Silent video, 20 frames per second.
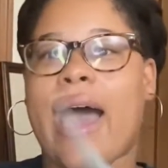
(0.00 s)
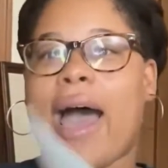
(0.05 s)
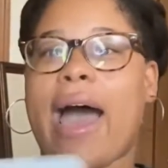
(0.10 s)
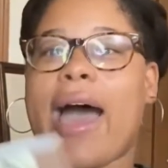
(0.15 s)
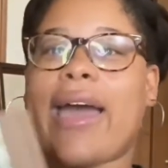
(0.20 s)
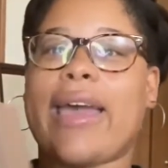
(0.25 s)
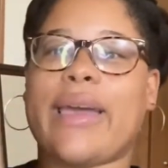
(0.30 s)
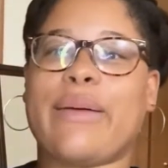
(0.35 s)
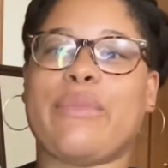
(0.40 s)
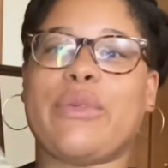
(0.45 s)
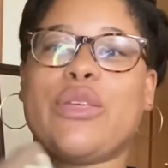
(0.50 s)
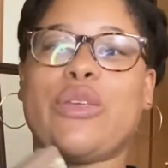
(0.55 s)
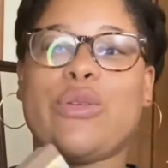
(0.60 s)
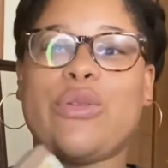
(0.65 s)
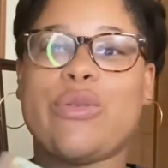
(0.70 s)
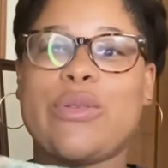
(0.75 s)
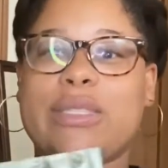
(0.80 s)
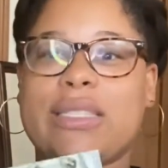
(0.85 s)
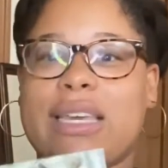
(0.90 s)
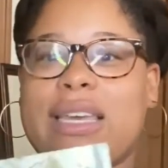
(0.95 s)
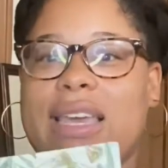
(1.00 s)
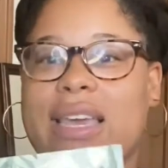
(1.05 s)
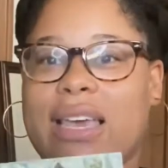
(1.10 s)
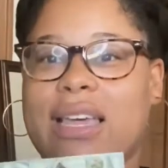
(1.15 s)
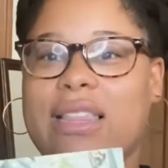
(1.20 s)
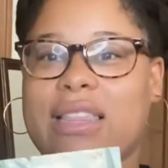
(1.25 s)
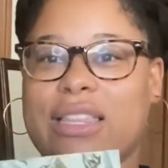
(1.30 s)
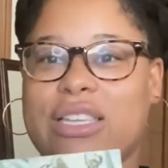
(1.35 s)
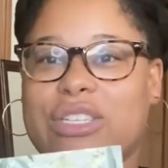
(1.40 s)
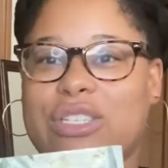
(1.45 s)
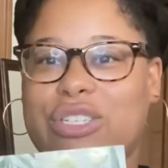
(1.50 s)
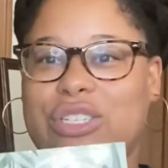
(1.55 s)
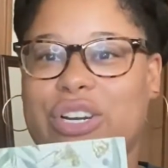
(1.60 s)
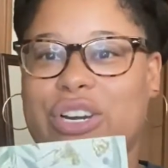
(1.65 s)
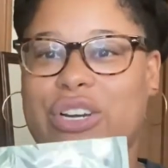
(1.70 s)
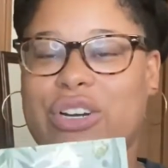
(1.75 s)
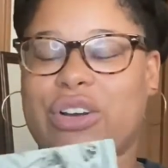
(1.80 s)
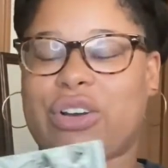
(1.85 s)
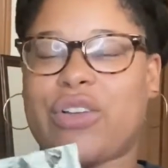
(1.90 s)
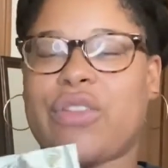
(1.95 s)
I am using this
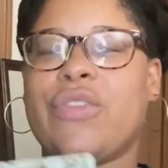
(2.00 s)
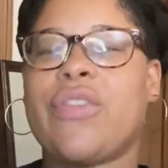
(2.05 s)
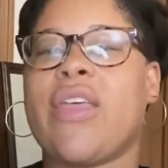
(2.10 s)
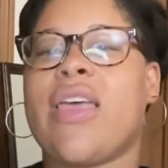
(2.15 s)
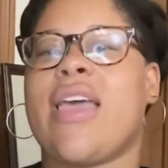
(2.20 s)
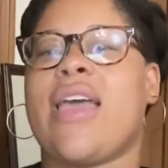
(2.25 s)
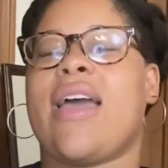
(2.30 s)
journal.